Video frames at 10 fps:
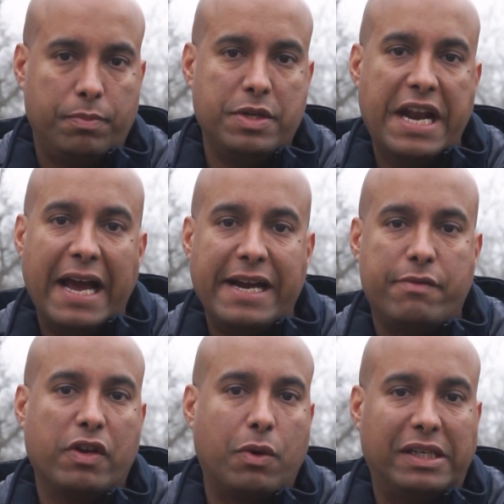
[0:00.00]

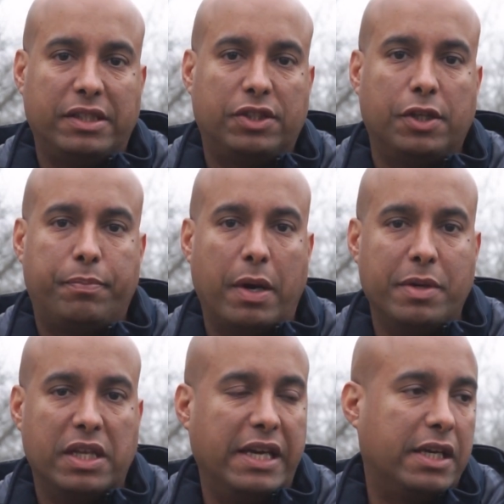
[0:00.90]
United requested to the
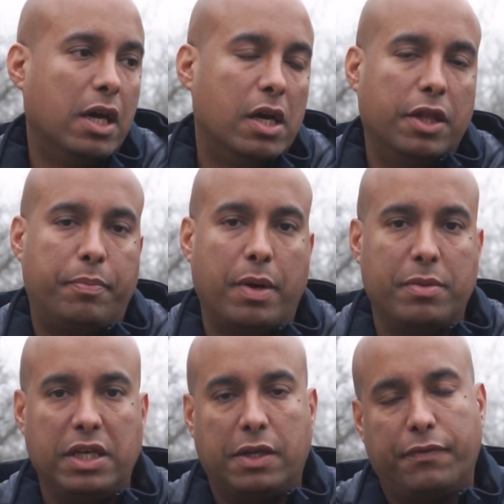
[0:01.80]
Premier League, and the
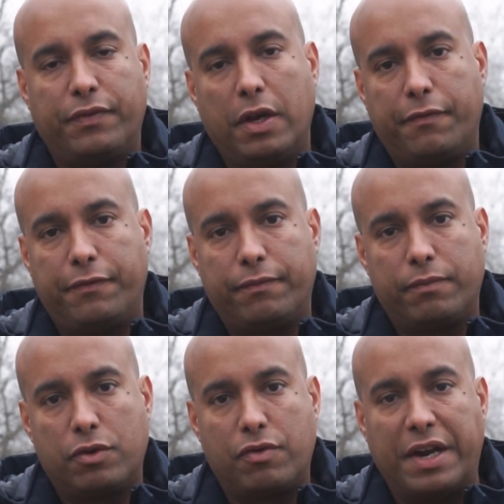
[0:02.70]
Premier League have
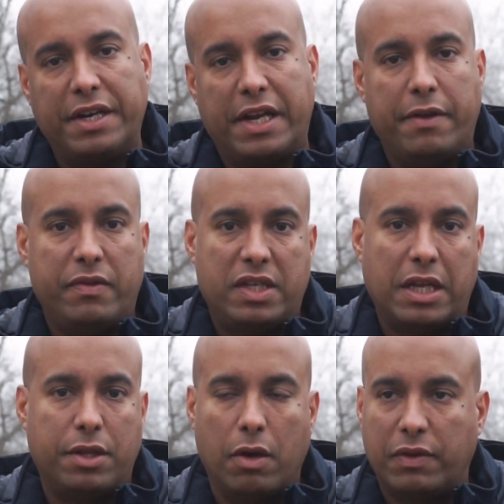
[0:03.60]
granted it, and they
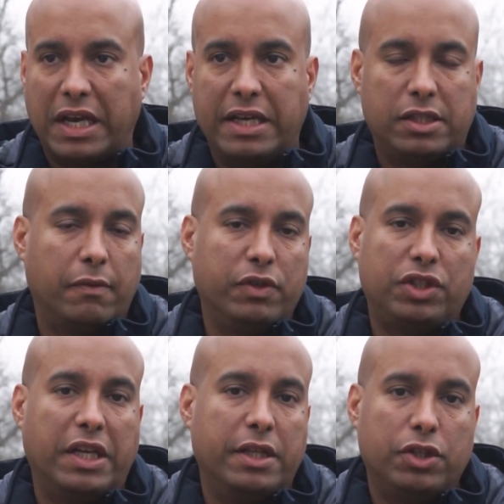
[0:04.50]
said that okay, it's
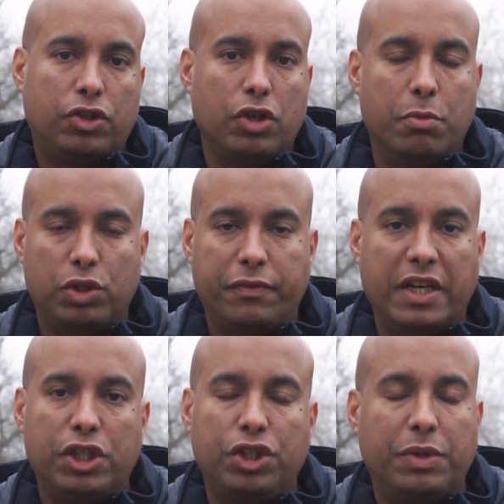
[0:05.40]
obviously too much of an
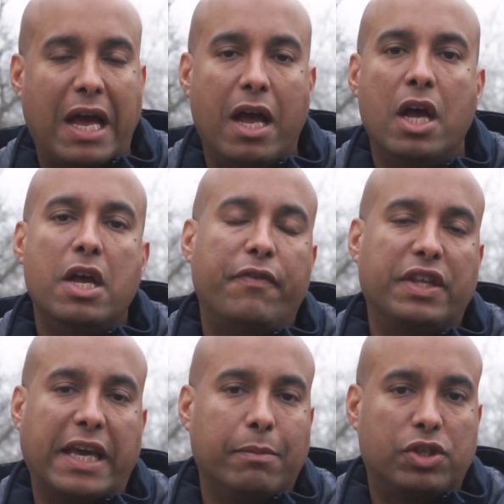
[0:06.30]
issue there for
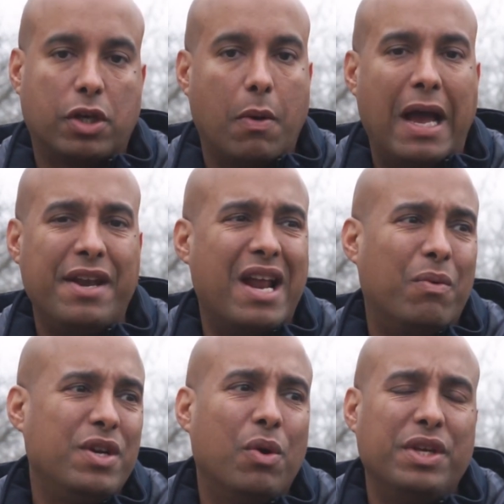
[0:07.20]
the game to go ahead. Now
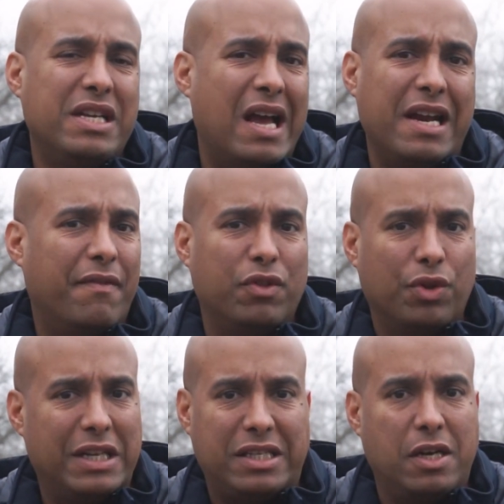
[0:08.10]
we know that United haven't
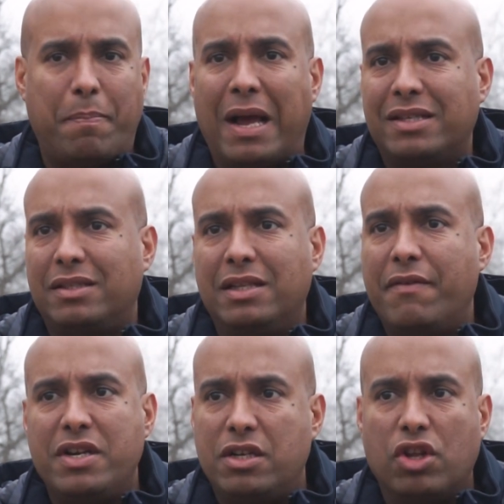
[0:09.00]
done this in the past.
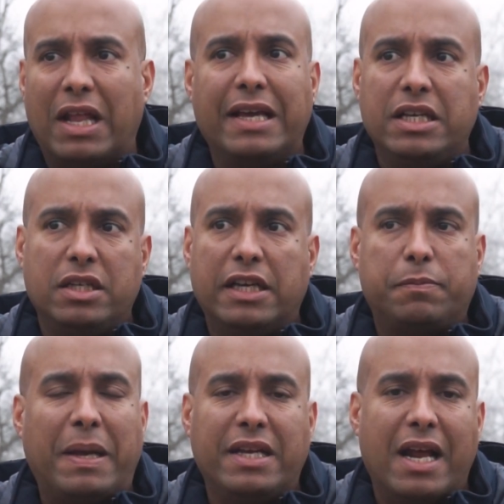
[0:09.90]
It's not like you'd
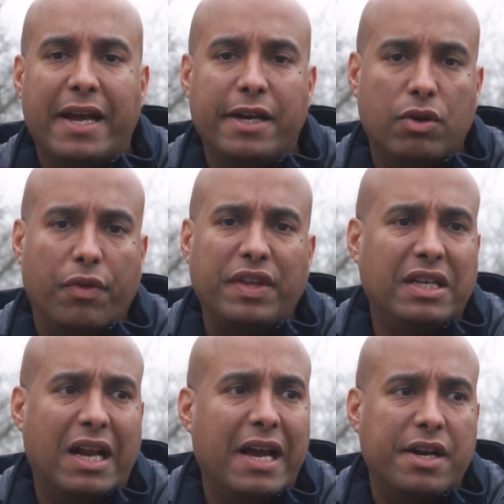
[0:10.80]
expect United or think
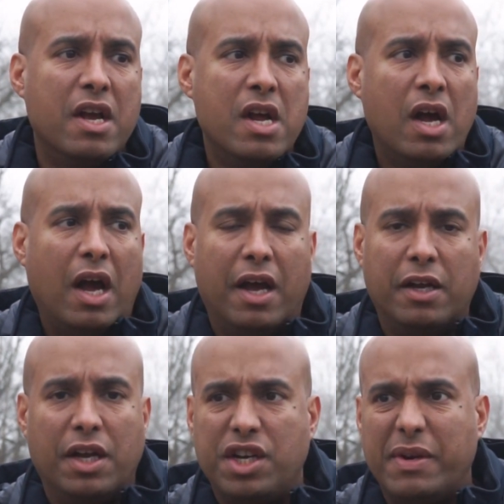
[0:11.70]
United are
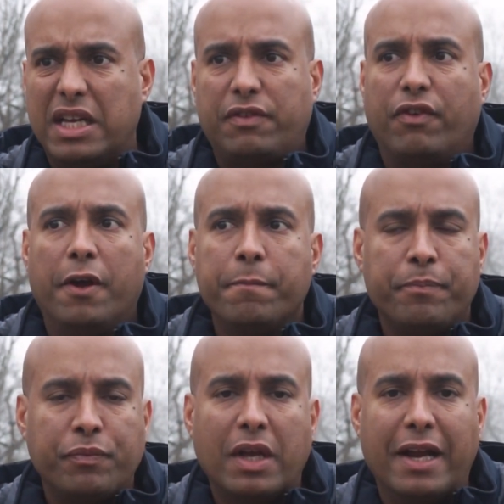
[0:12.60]
doing this for
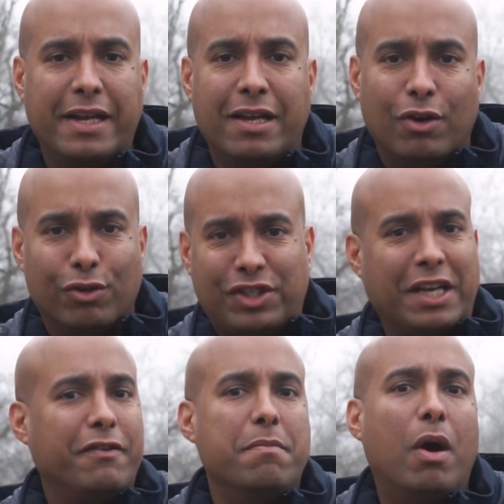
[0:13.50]
any
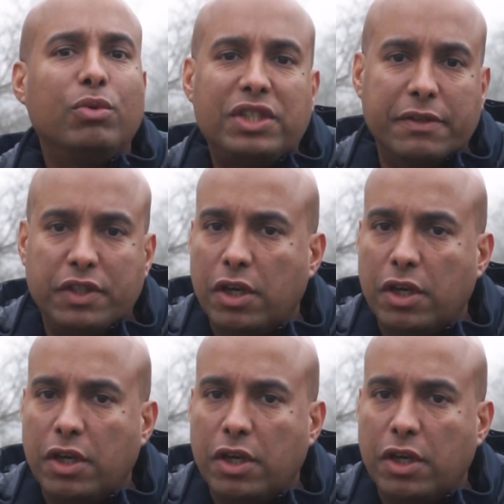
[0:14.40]
ulterior motives.